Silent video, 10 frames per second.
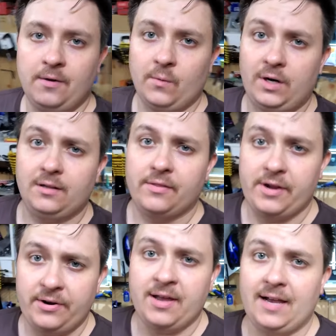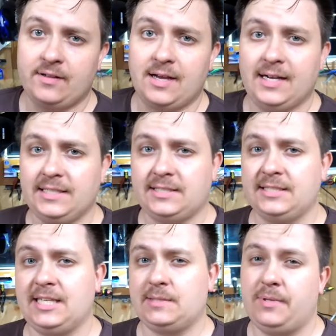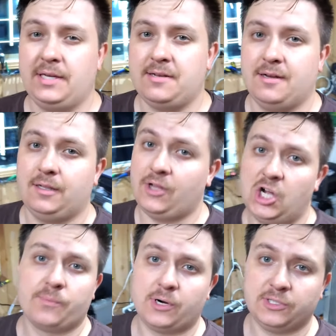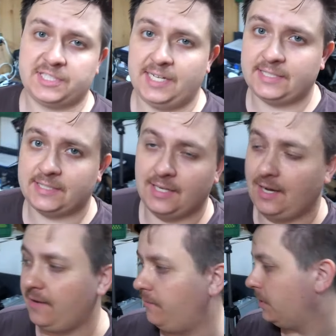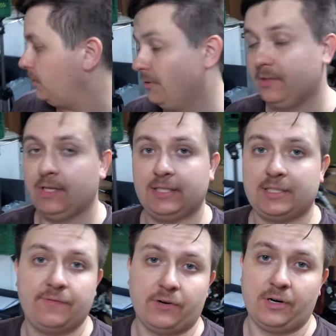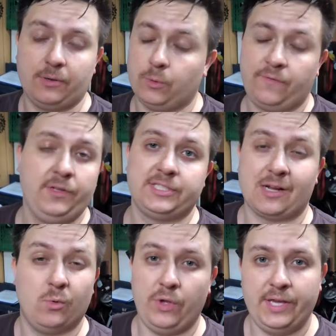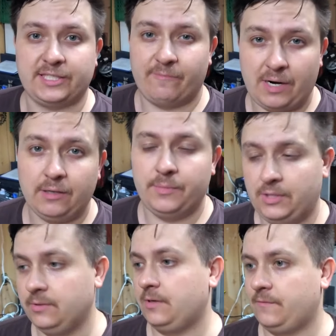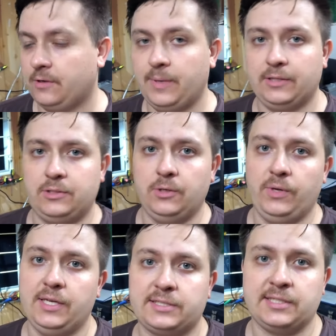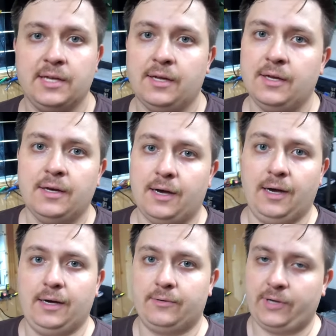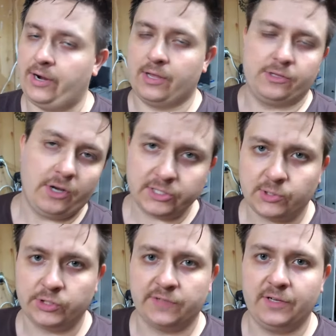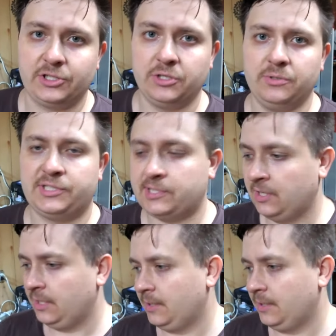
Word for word: Well, there you have it, guys. This has been a long process. I've been doing this for what feels like weeks. I've probably been doing it for about two weeks, uh, running into all sorts of issues